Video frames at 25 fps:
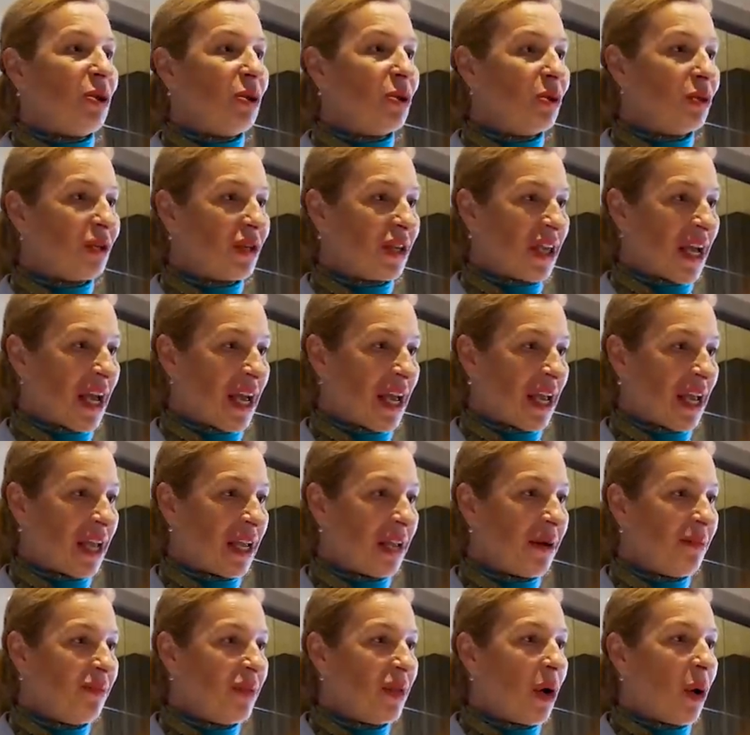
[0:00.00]

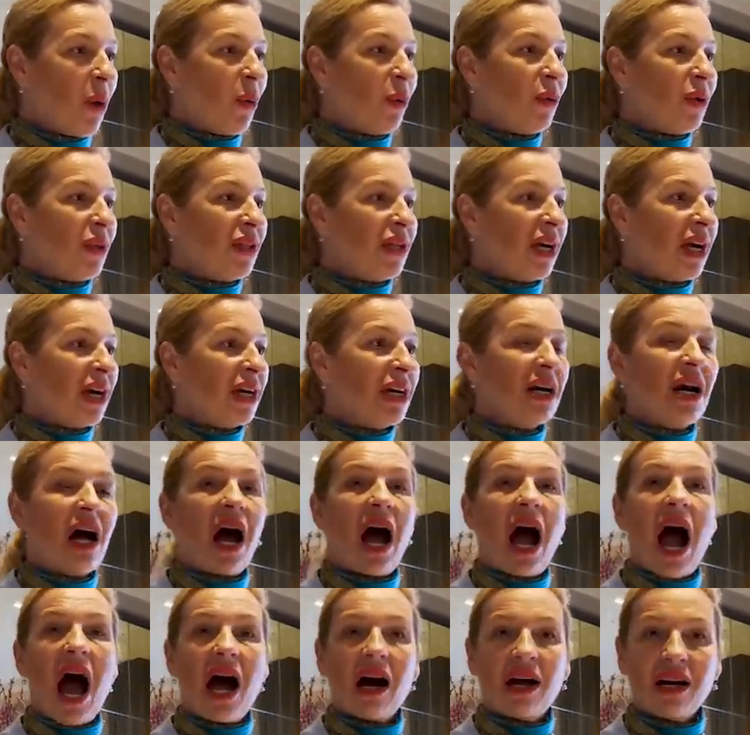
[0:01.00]
UK with her
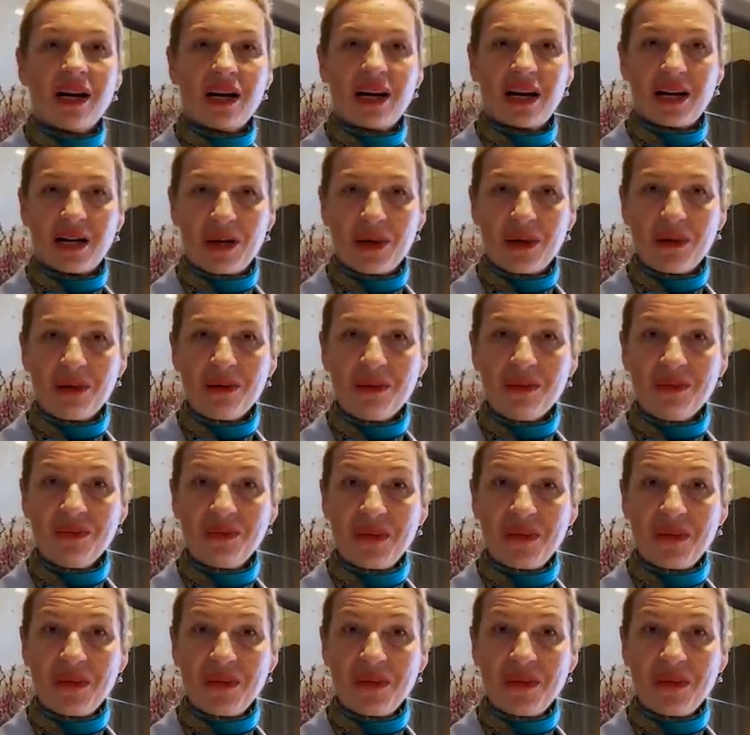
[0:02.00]
uncle.